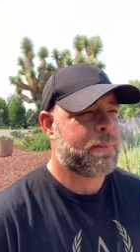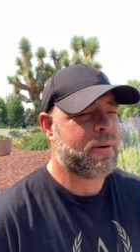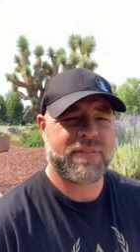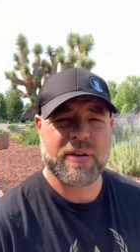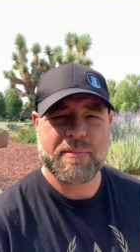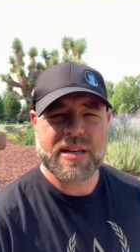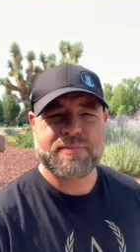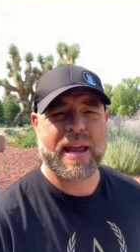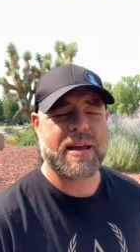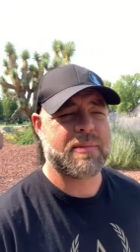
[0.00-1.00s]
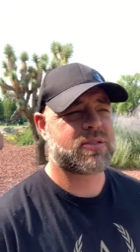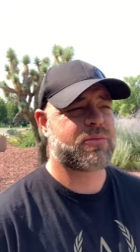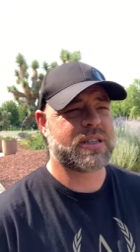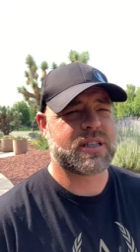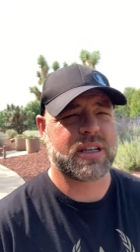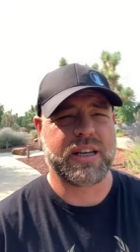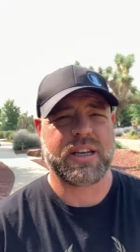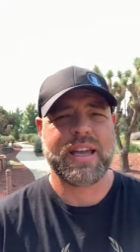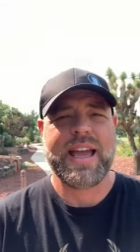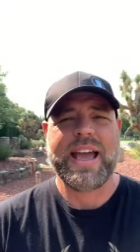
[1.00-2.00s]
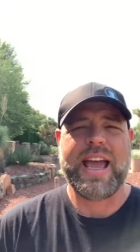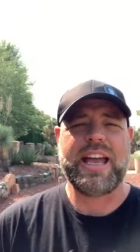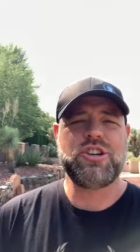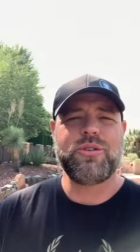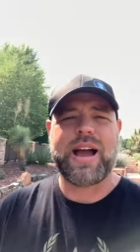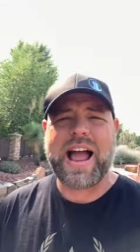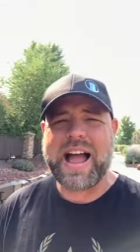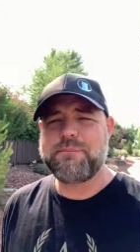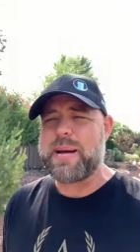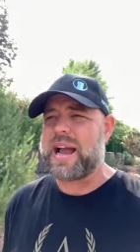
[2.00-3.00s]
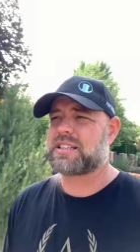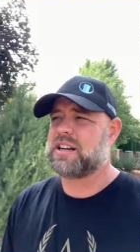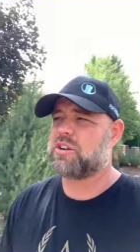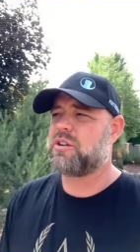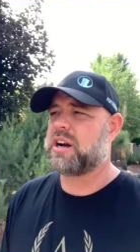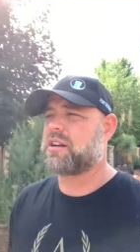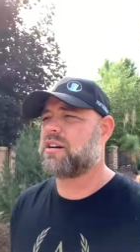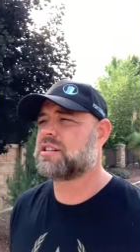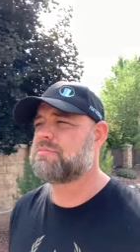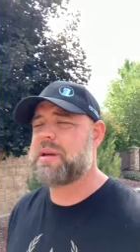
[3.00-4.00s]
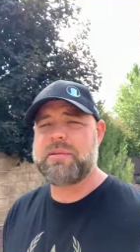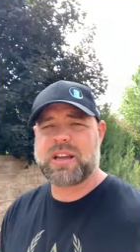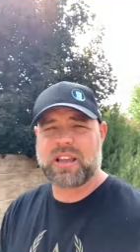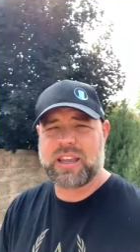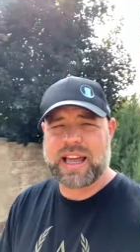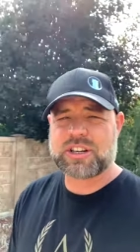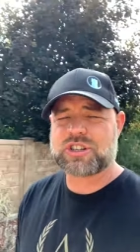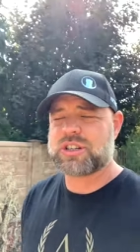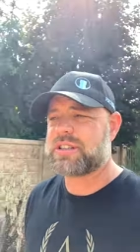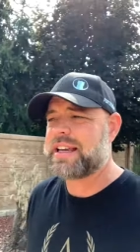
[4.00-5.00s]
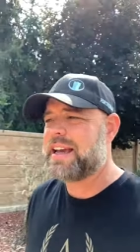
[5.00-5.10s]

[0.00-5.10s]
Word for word: But if you miss payments recently and you have maxed out credit cards, maybe collections,